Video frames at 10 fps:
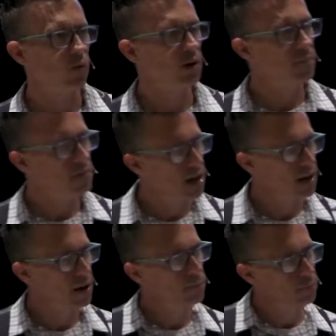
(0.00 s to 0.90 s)
What I'm
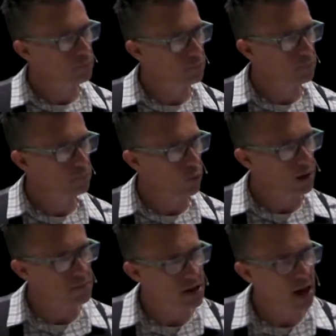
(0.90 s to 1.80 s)
not, uh, what
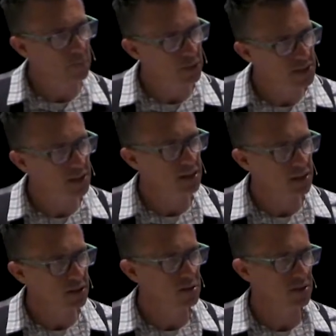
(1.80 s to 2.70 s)
I'm not pretending
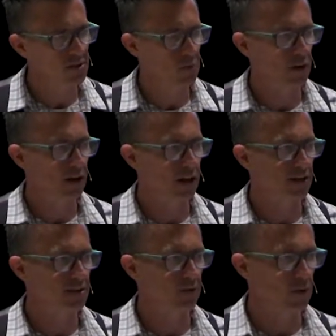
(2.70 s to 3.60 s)
to do this morning,
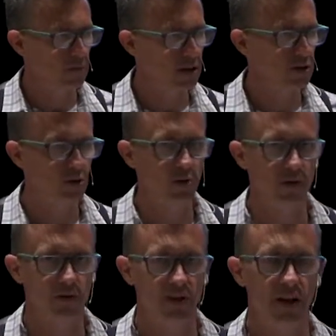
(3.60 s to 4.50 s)
guys, and I want to make sure you
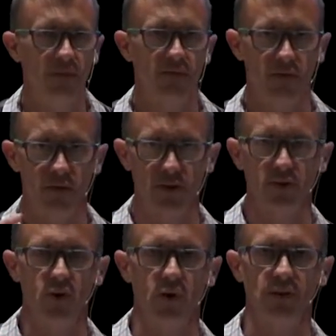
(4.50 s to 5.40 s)
understand me, and for those of
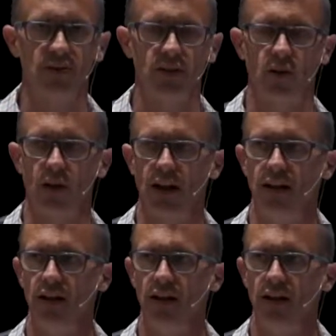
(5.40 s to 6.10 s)
you who are listening online,